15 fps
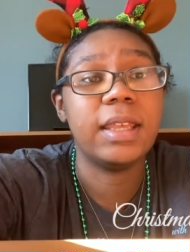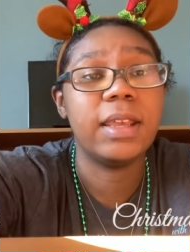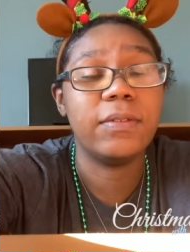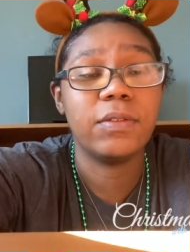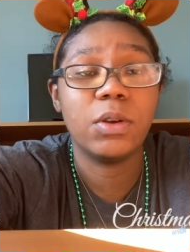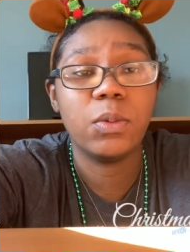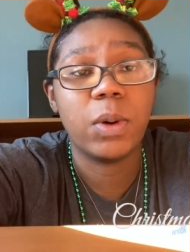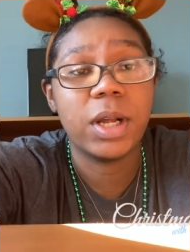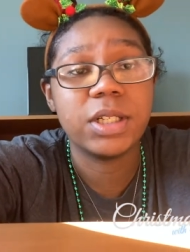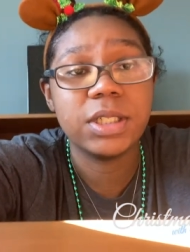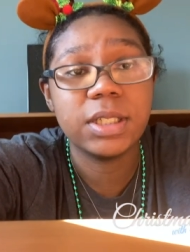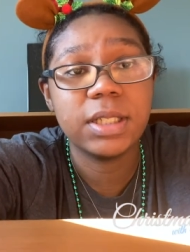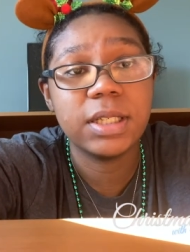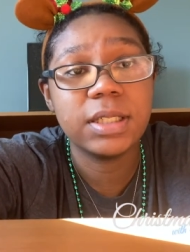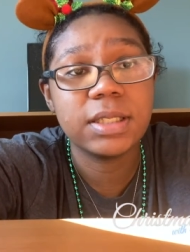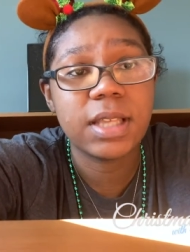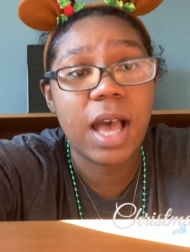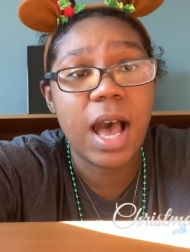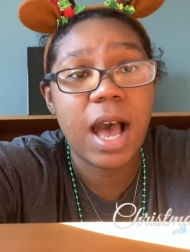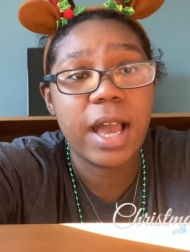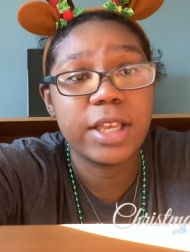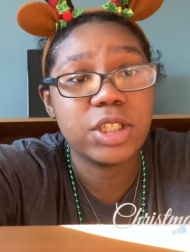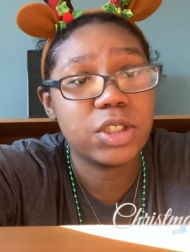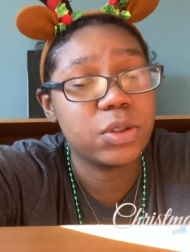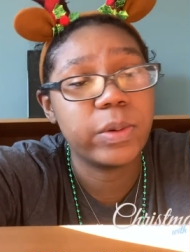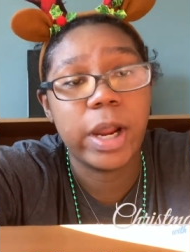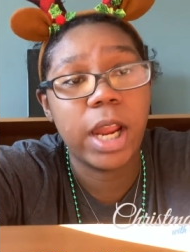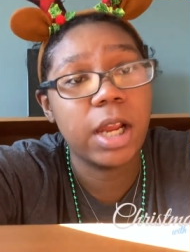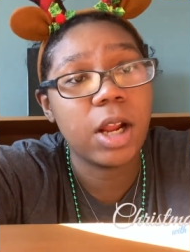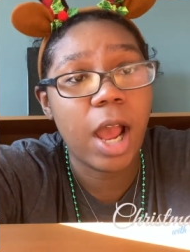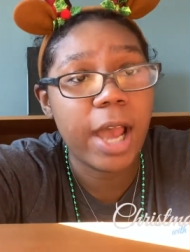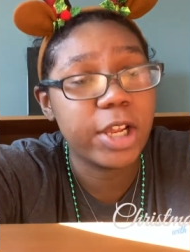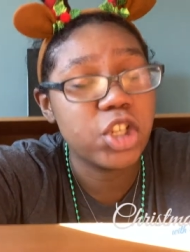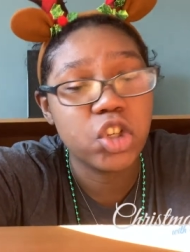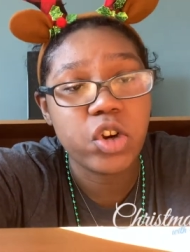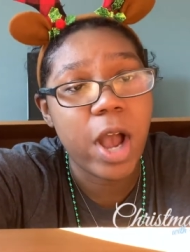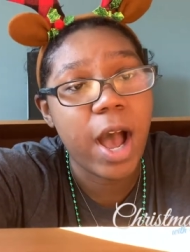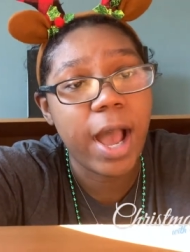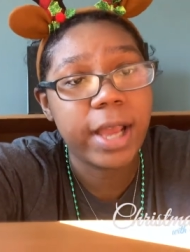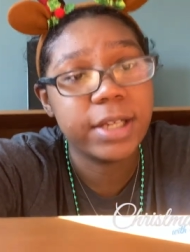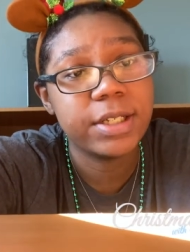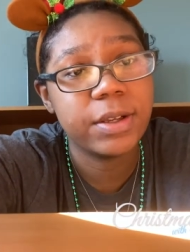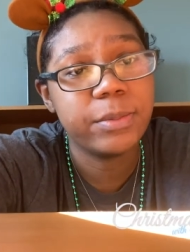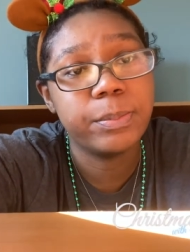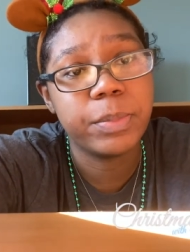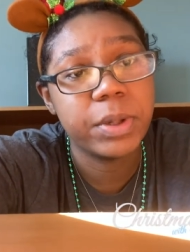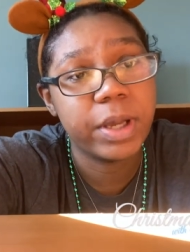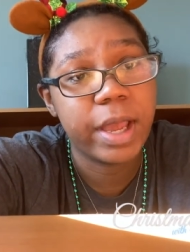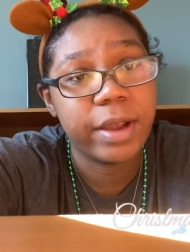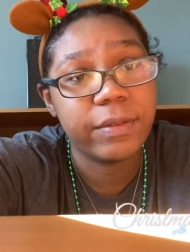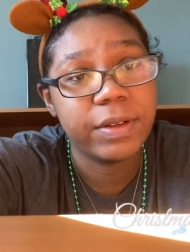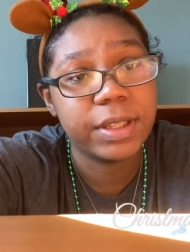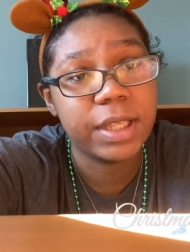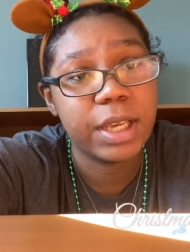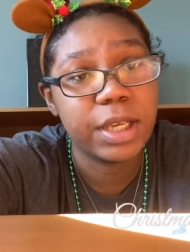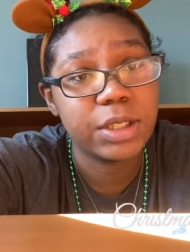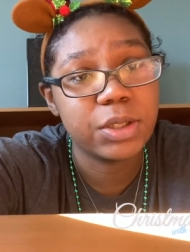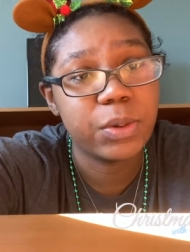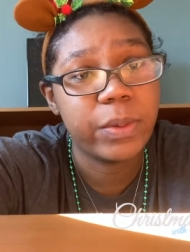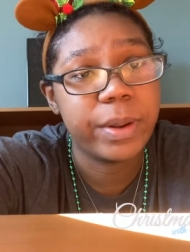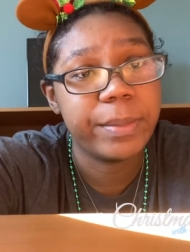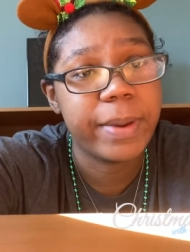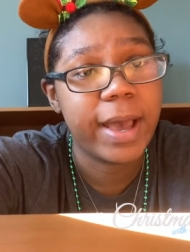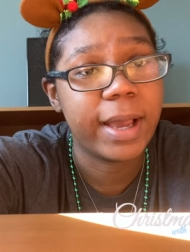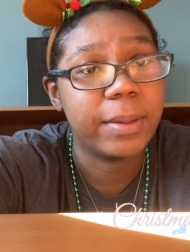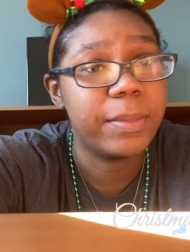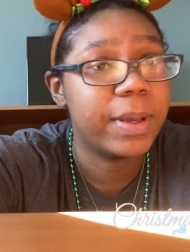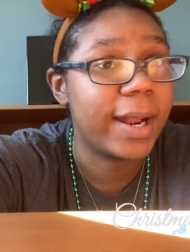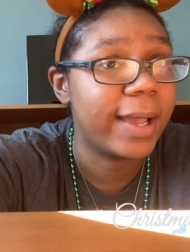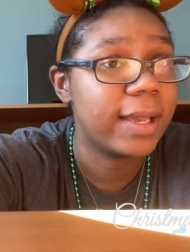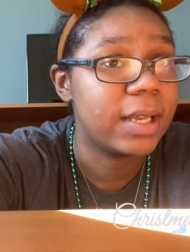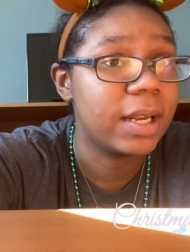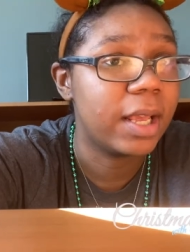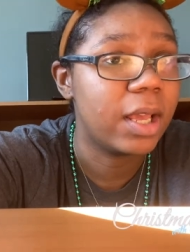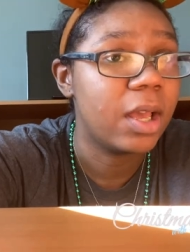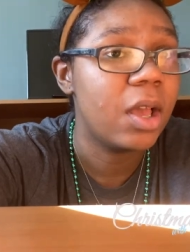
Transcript: if you're watching this, I swear I tried to put everything into one bag, but I couldn't.